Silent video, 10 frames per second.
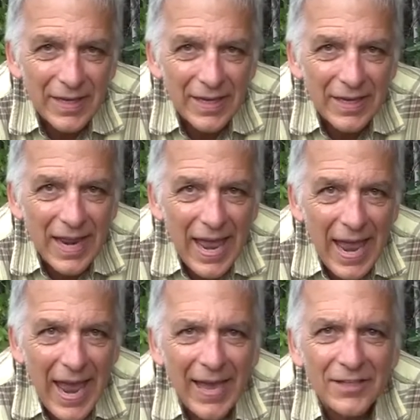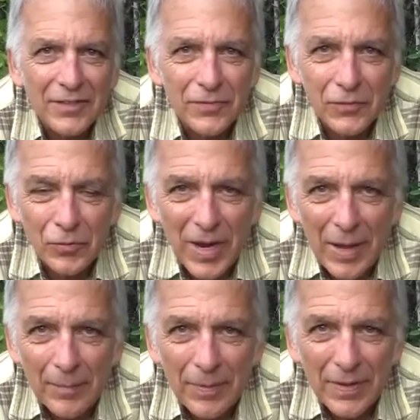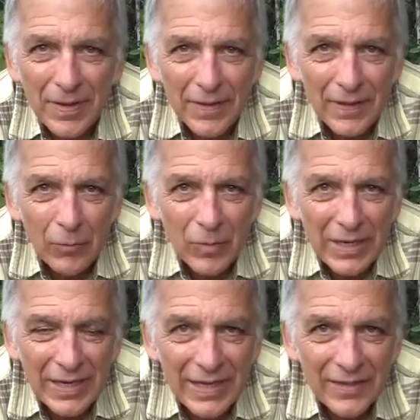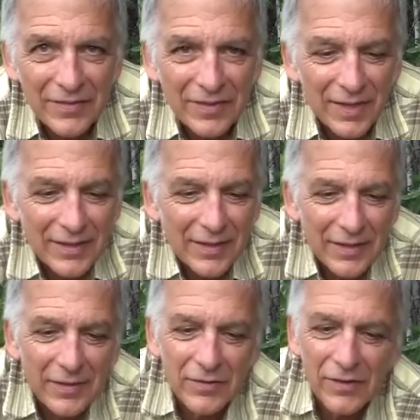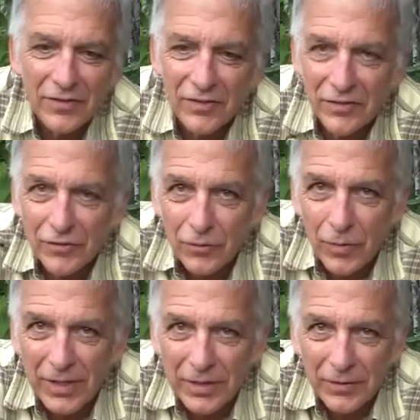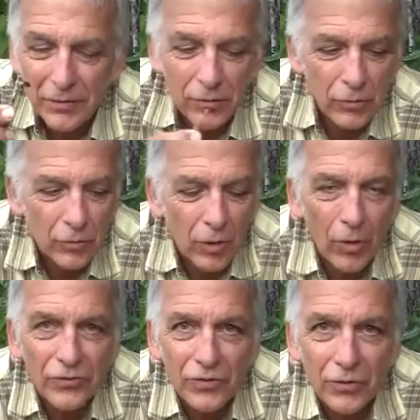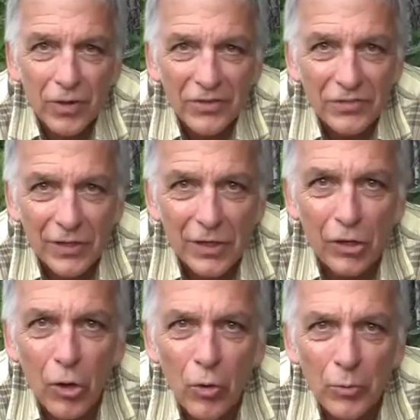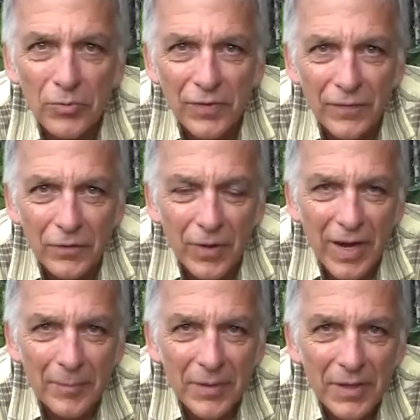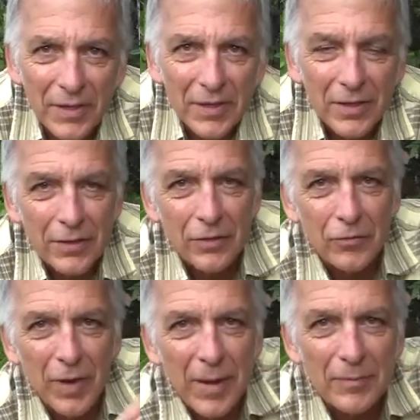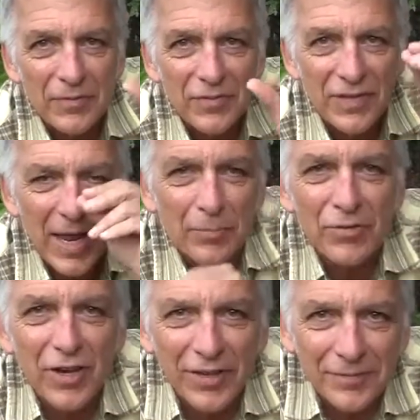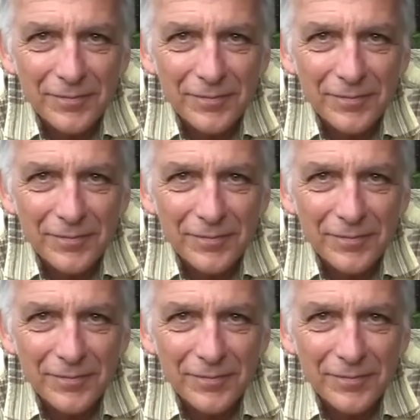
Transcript: an active trap that when an insect, such as this cricket, crawls across the lobes of the trap snaps shut,